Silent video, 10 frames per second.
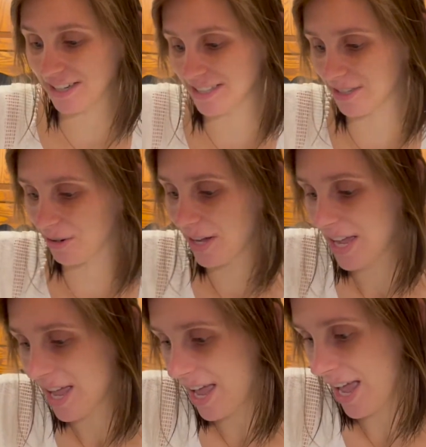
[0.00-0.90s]
So,
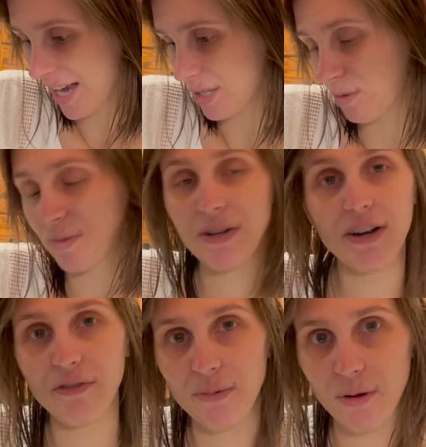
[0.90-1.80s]
and it's supposed to be
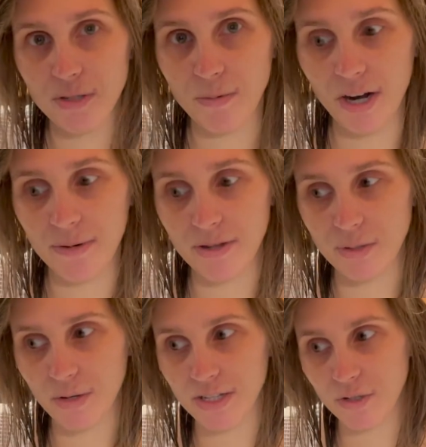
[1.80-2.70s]
good for postpartum as
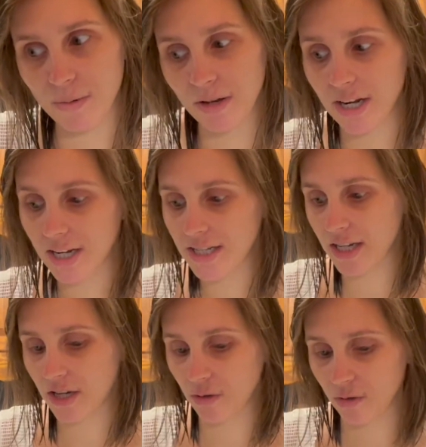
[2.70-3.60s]
well, so I'm going to
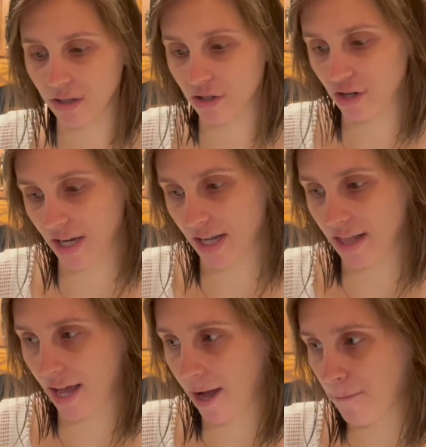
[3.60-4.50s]
continue drinking
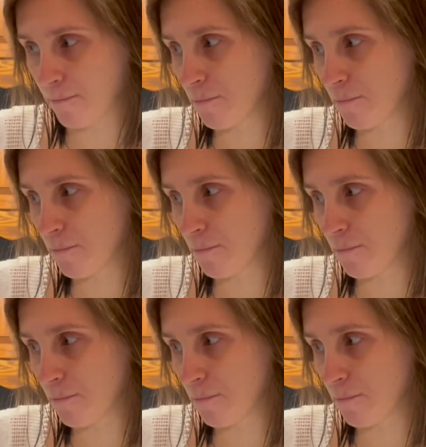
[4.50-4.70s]
that.